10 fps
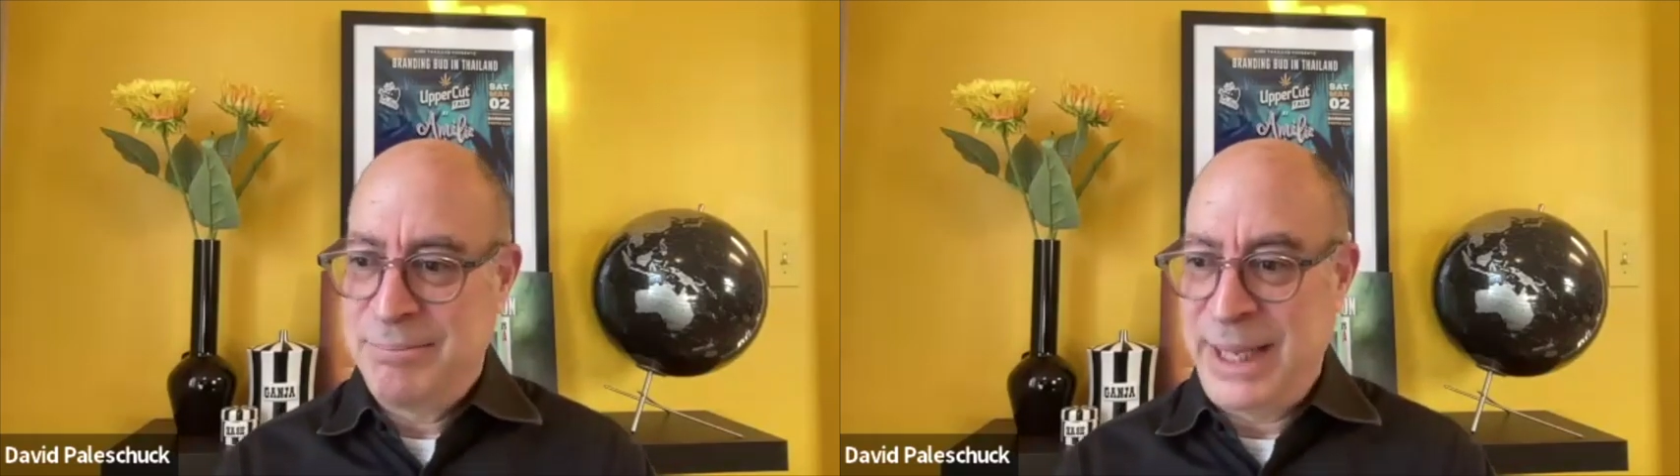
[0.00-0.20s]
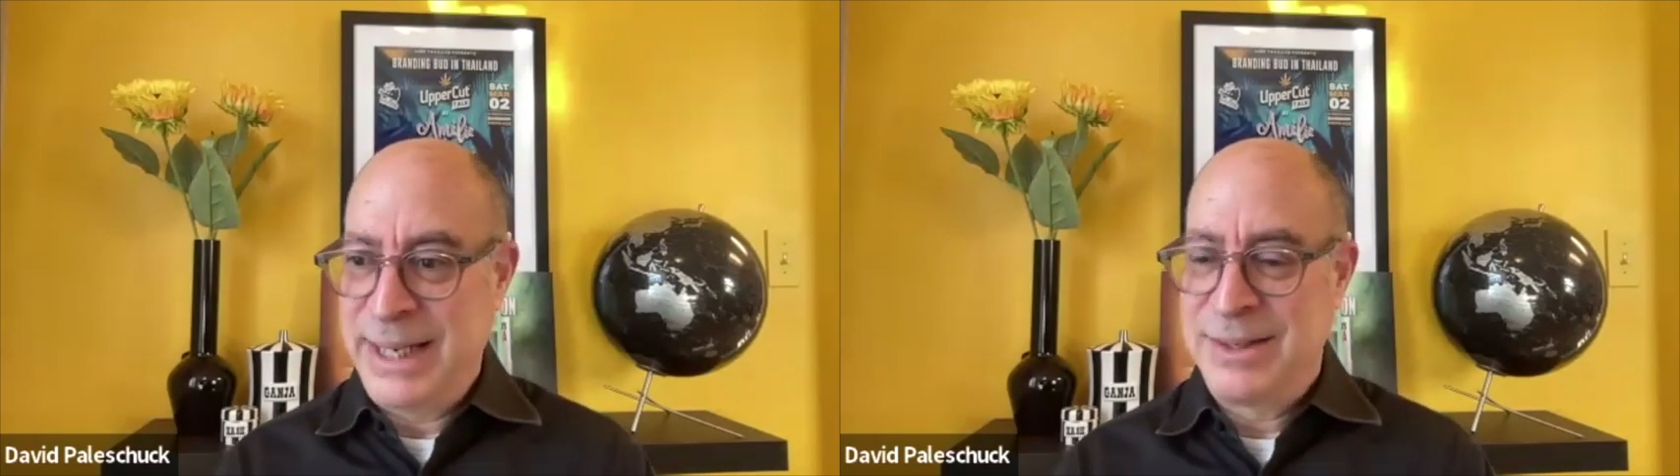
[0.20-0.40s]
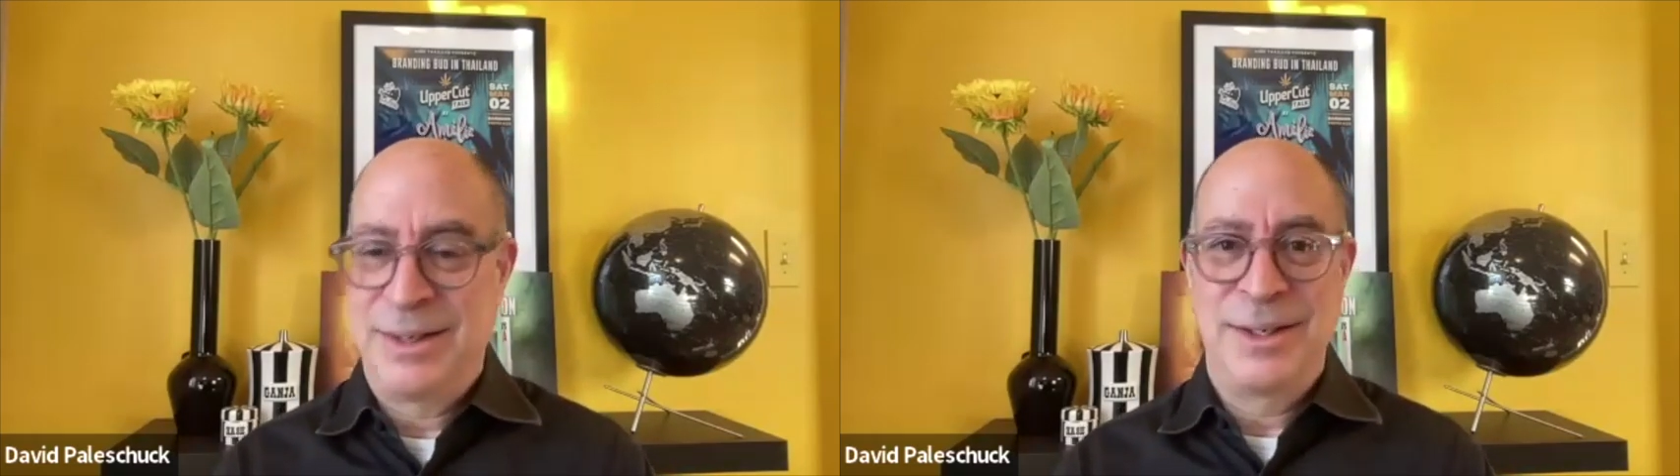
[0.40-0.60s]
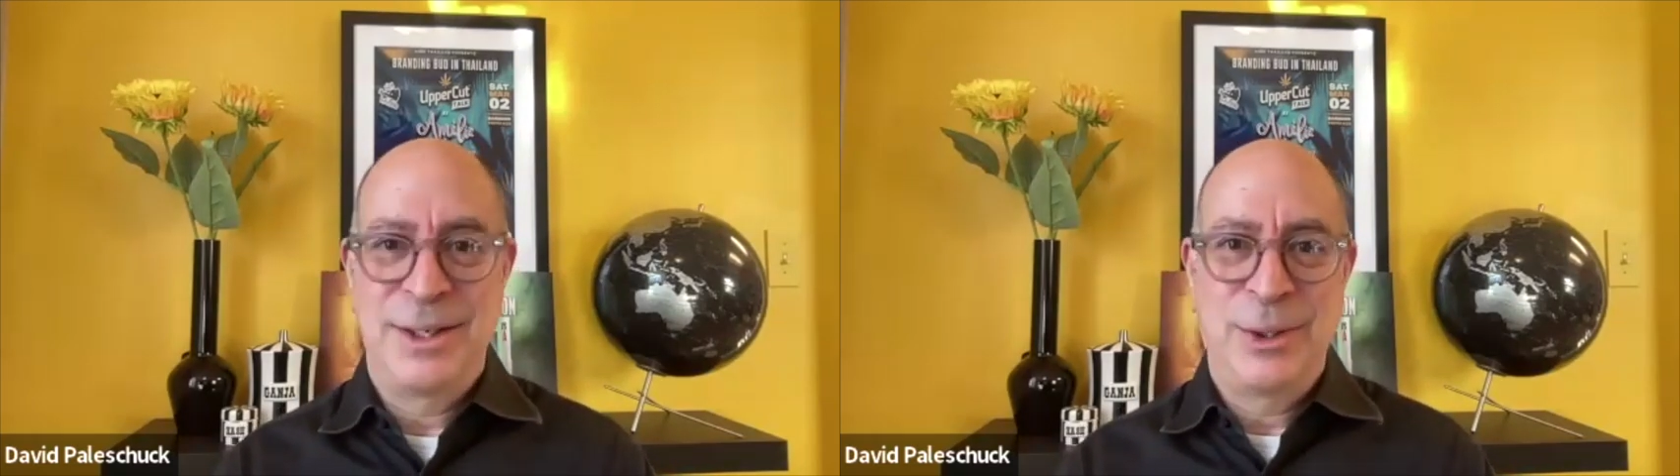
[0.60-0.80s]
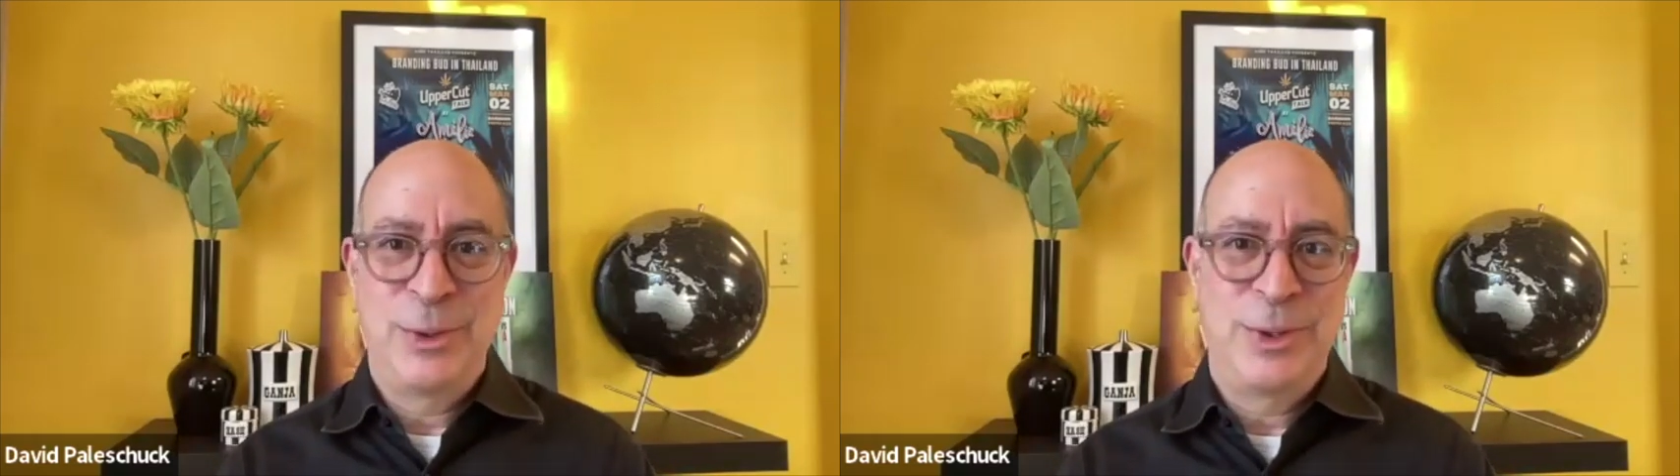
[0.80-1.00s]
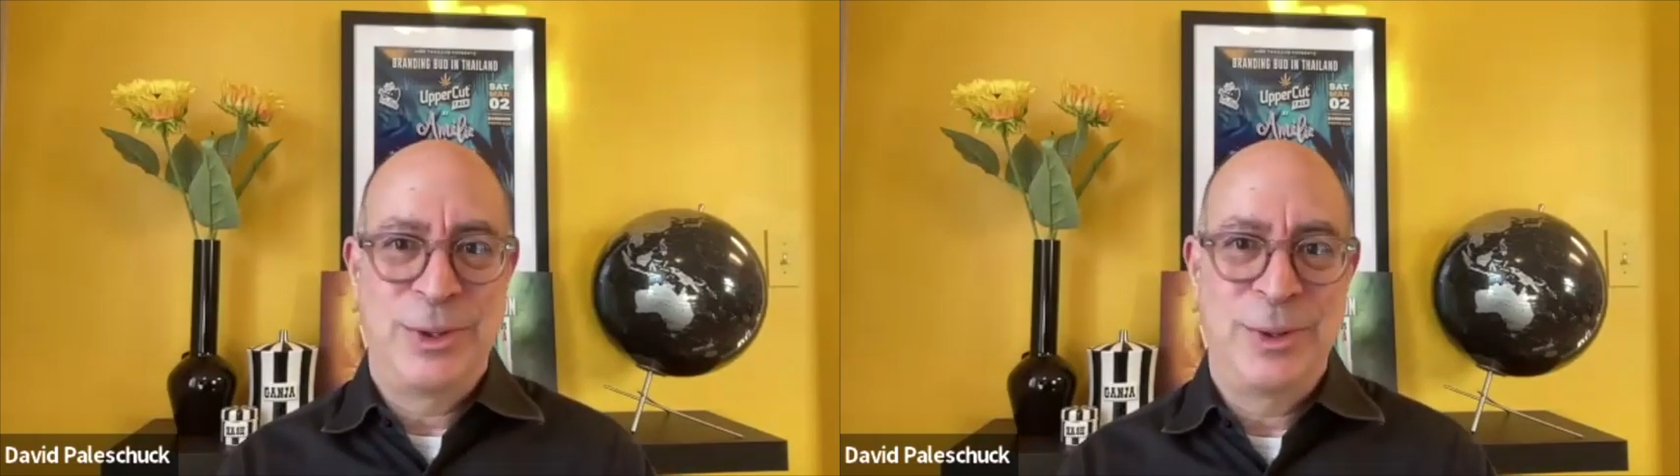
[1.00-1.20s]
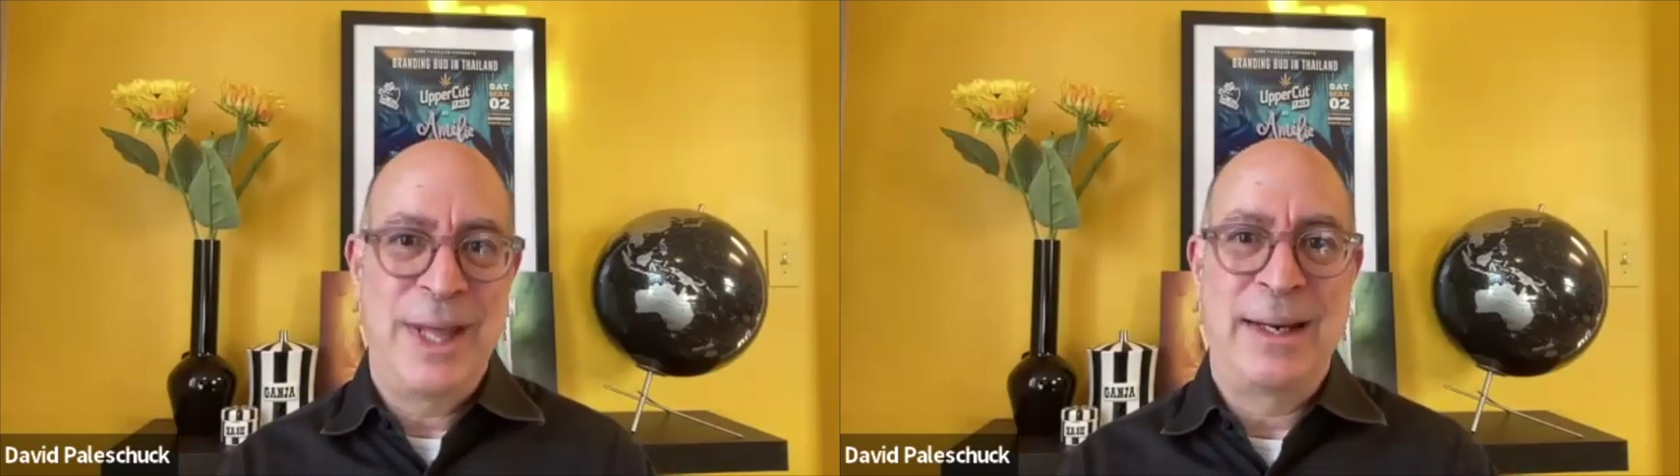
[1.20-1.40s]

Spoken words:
plan to continue to do